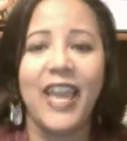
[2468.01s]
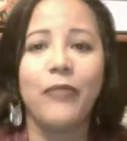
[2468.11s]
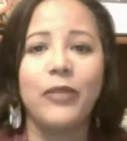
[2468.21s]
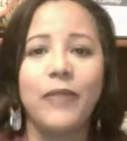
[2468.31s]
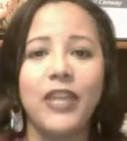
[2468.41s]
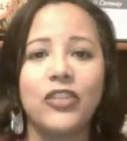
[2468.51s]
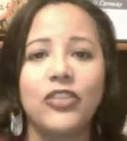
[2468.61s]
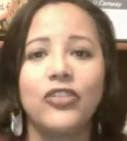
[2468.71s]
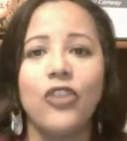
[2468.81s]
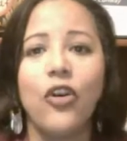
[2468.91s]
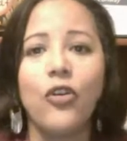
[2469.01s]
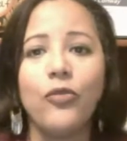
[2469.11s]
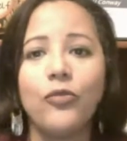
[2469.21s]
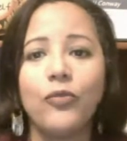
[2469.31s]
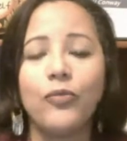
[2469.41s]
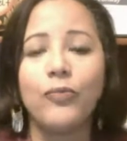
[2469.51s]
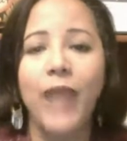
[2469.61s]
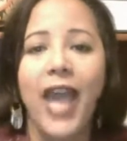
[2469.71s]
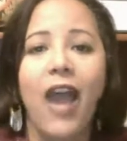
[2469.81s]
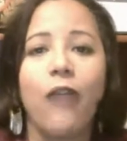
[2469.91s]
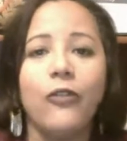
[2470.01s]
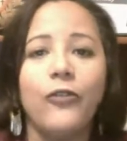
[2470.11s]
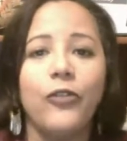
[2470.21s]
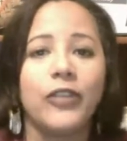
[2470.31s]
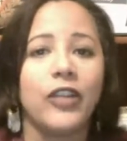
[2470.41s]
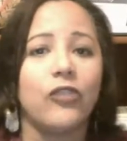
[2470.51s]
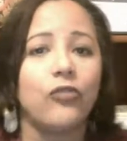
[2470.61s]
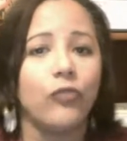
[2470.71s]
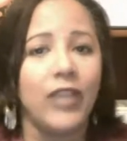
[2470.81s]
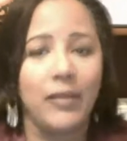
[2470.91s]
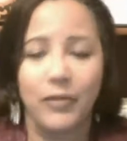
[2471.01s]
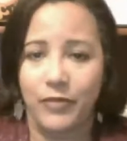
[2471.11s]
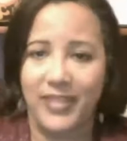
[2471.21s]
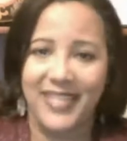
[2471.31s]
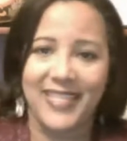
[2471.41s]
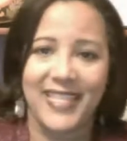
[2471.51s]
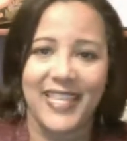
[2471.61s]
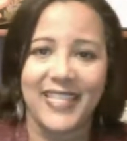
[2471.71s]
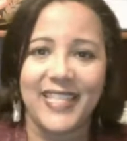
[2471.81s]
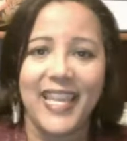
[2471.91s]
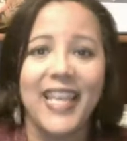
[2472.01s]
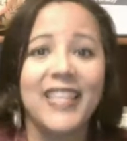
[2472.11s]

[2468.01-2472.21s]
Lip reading: and we make so powerful an agreement with these things